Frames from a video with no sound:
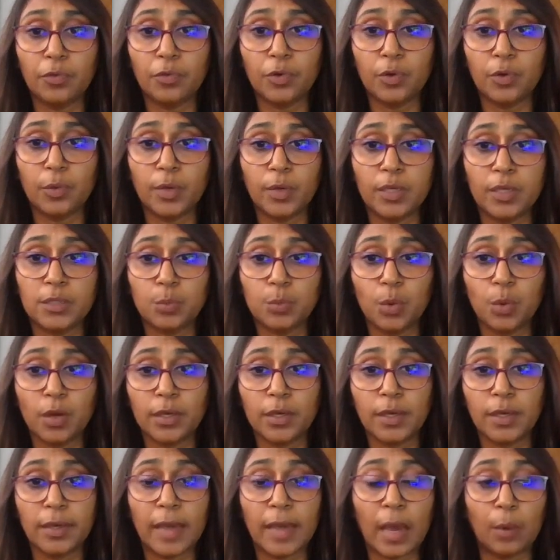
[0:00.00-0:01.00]
through is
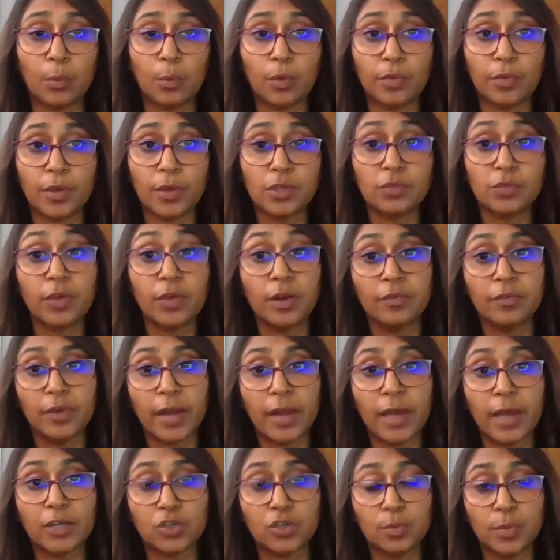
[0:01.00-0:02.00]
working out what those relevant
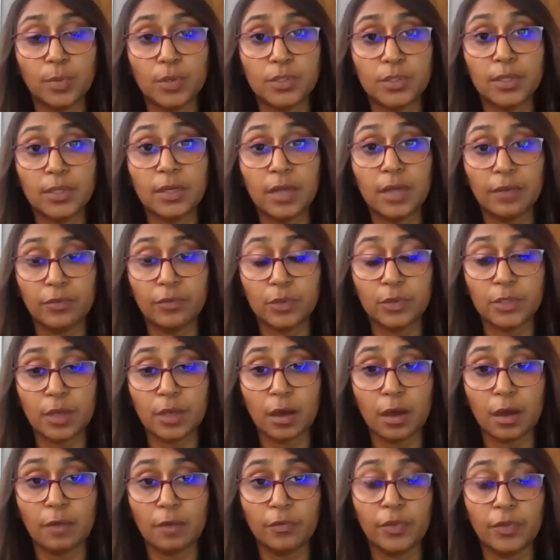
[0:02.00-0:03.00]
attributes and levels
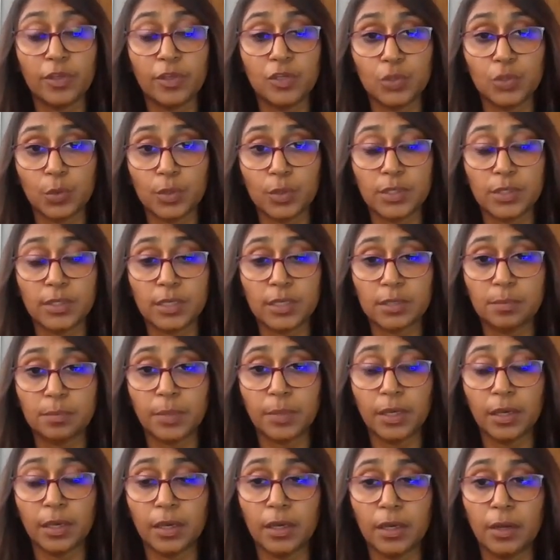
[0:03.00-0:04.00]
are for the choice that's
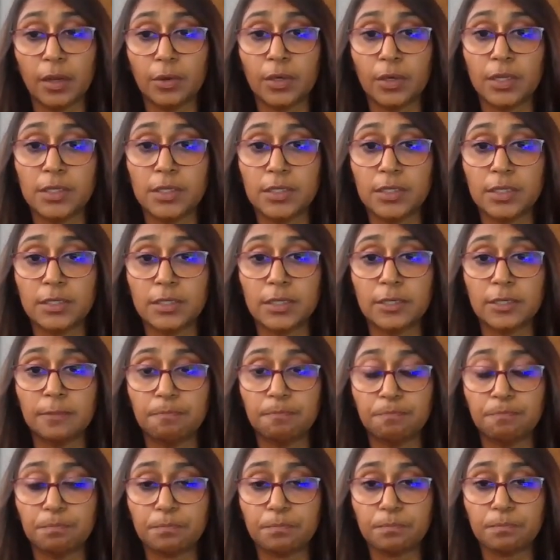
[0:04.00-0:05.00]
being considered.
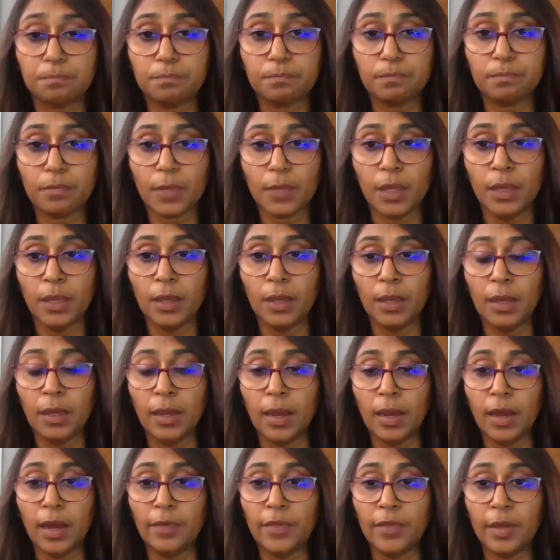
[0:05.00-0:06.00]

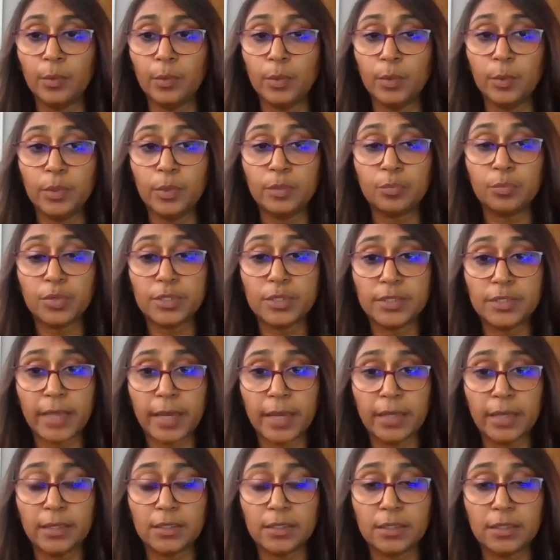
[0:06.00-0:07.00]
And then we would
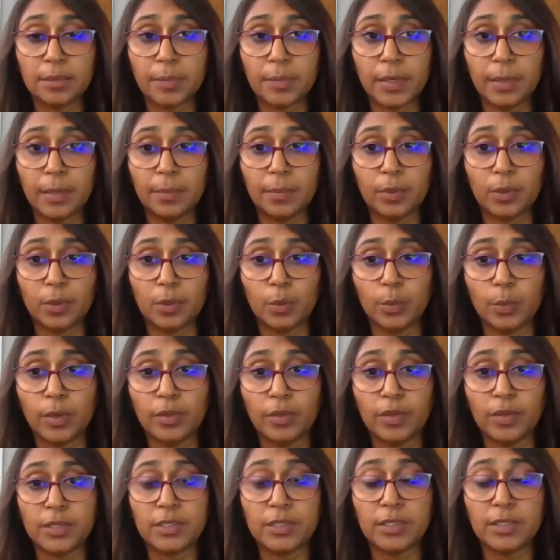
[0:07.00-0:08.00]
present people
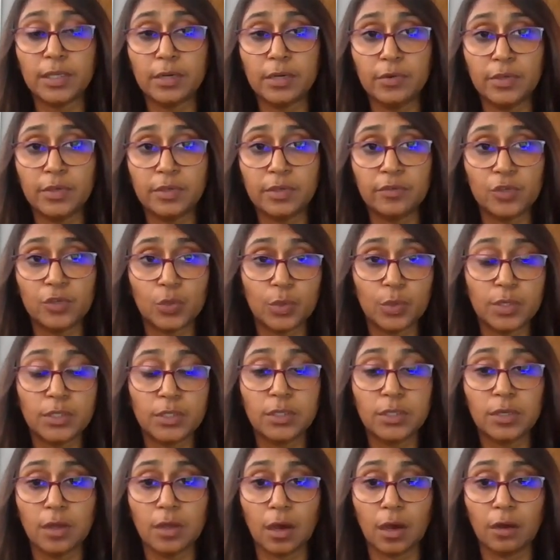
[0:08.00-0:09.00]
with a series of choice
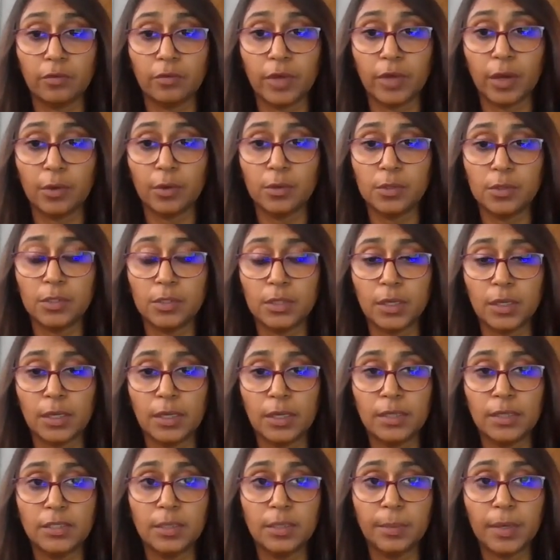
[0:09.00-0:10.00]
scenarios,
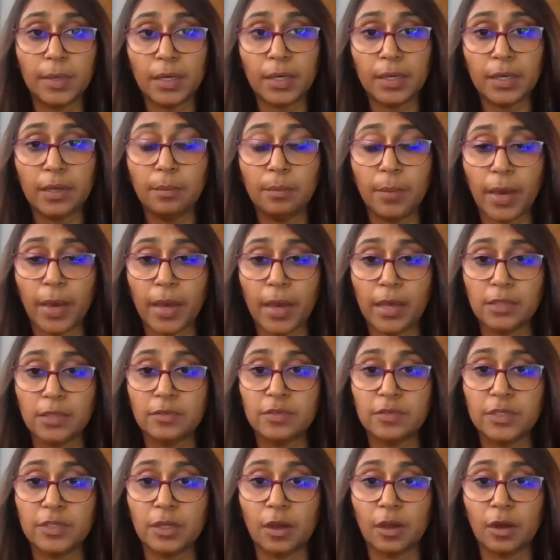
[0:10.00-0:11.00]
typically in pairs
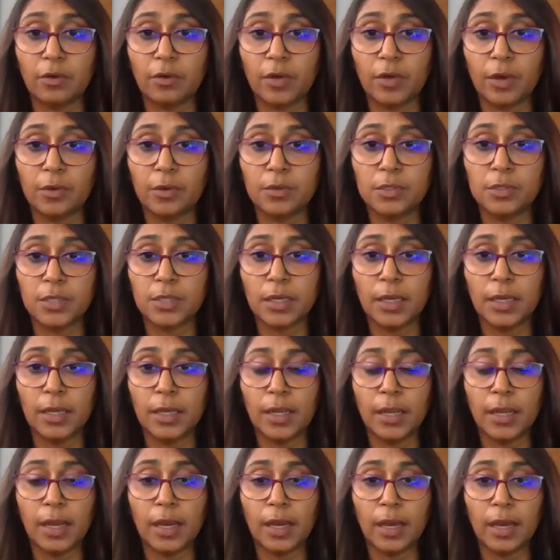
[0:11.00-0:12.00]
of scenarios,
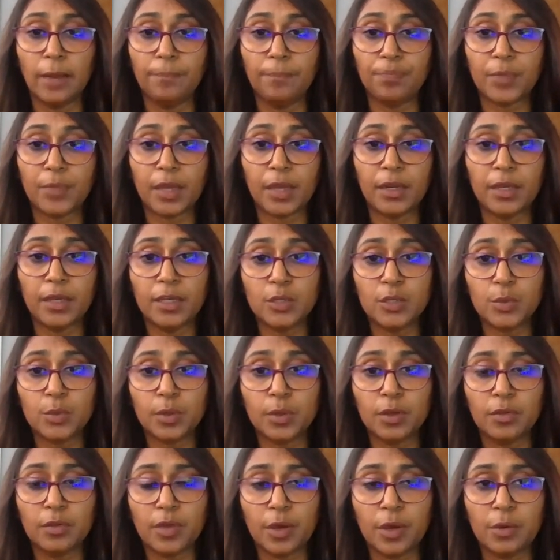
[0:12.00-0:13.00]
and each
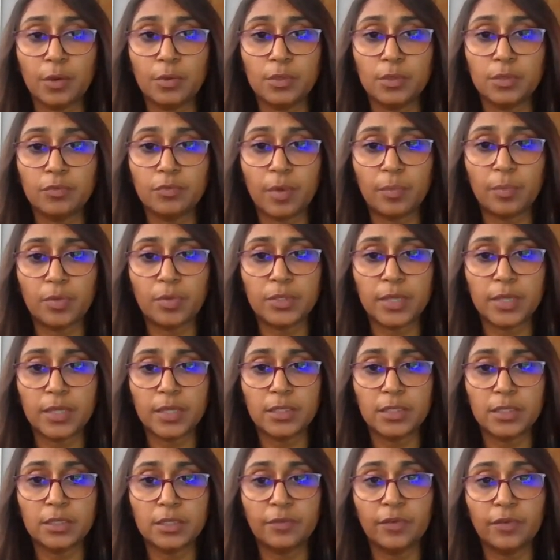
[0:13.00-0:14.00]
one of those
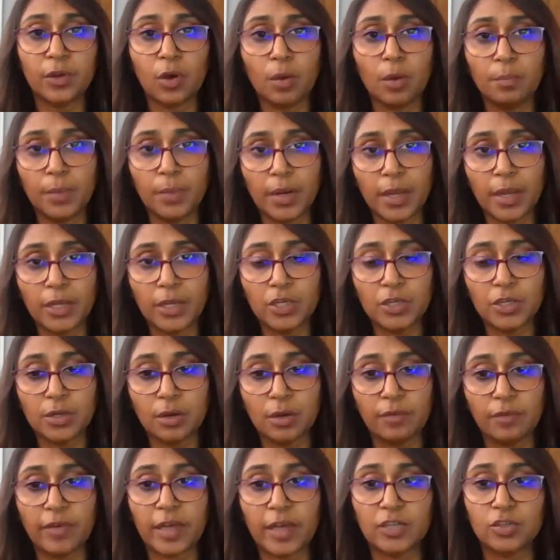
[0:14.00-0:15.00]
represents a different
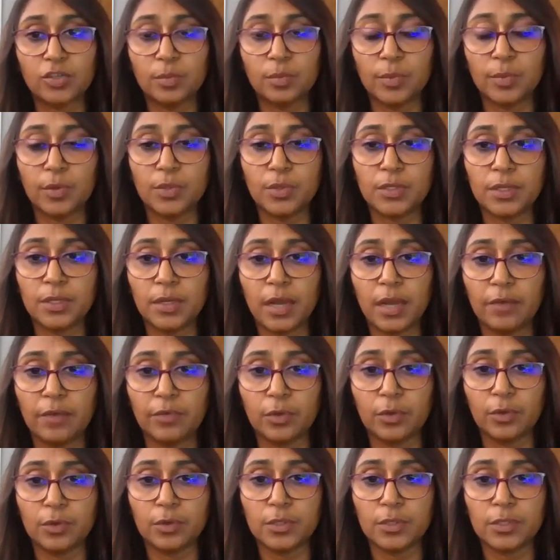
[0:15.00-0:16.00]
combination of attributes and
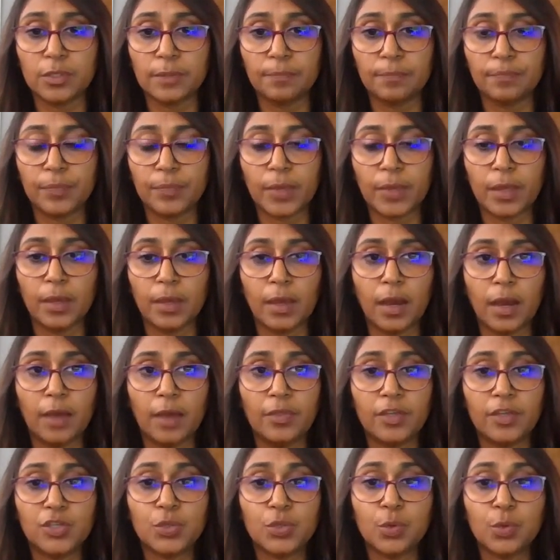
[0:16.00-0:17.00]
levels.
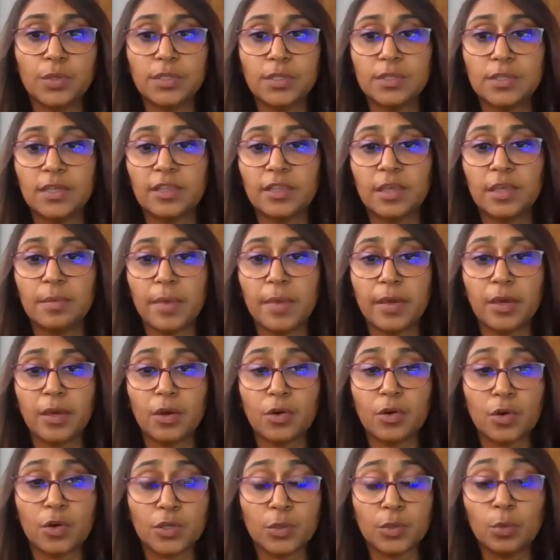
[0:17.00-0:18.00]
And the choices that they make
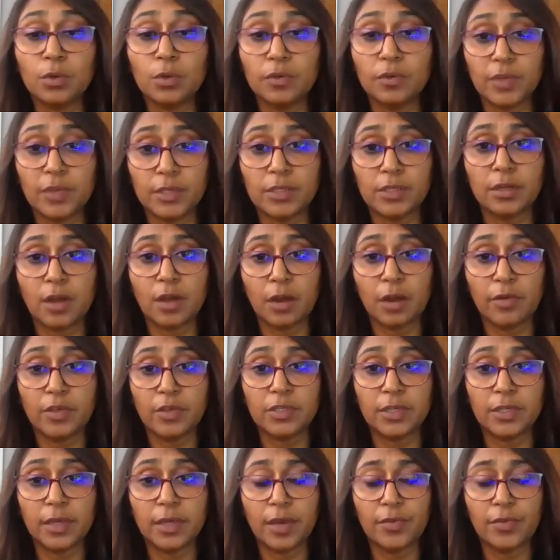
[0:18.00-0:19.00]
across all of these scenarios
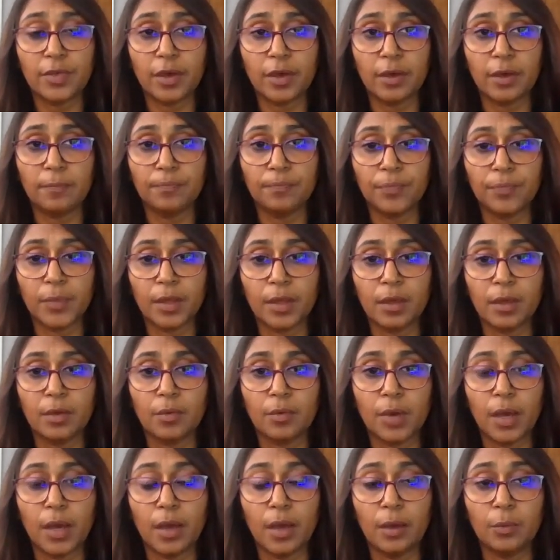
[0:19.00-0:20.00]
together,
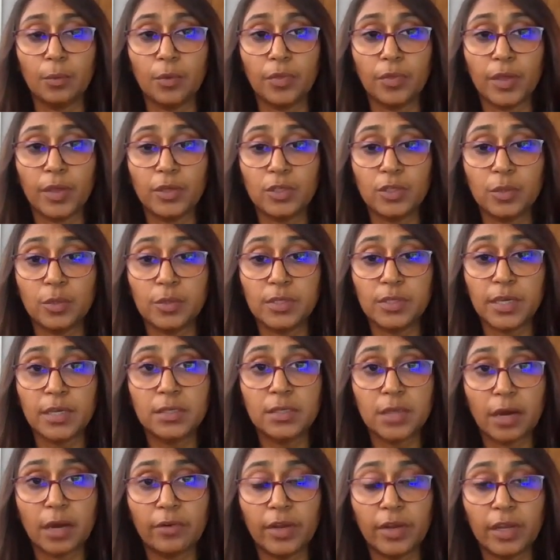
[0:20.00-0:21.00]
what they do is
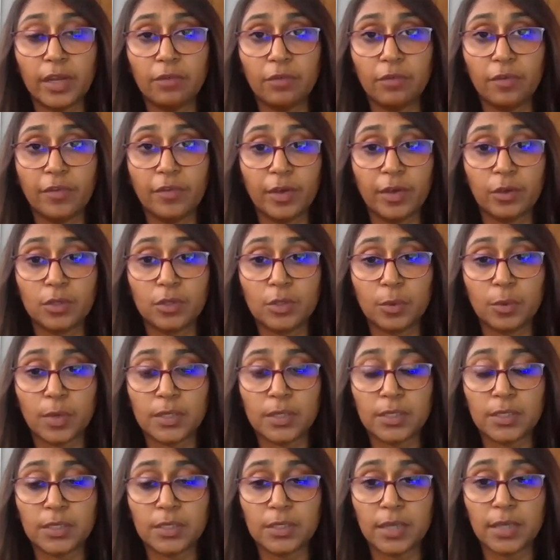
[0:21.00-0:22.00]
indirectly reveal to
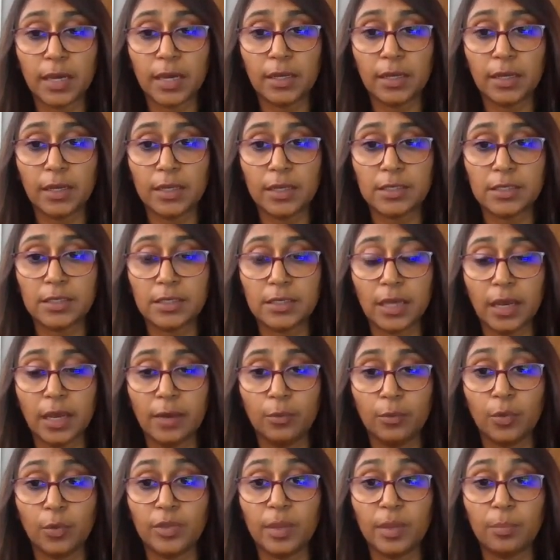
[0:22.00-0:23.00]
us as the analyst
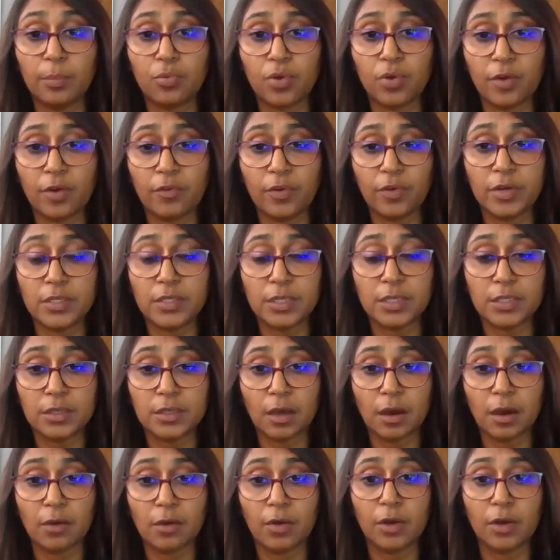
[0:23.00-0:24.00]
what their preferences
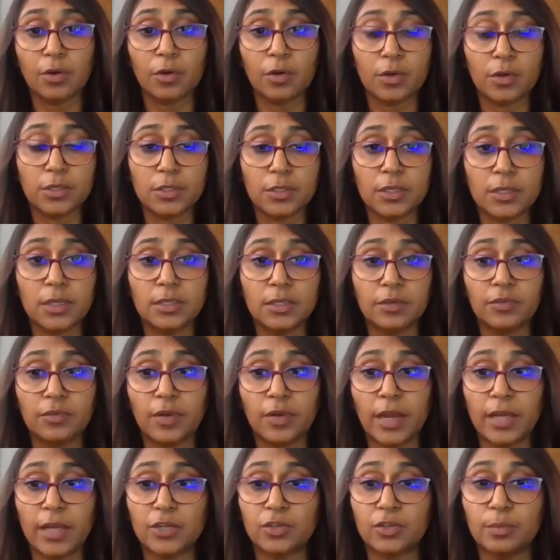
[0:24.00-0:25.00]
are across
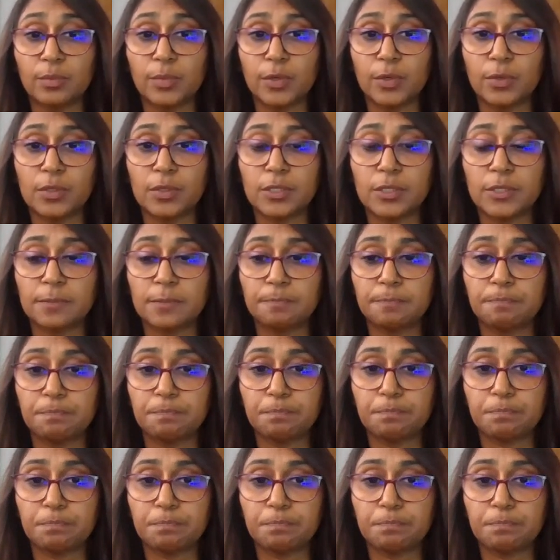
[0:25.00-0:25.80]
different attributes.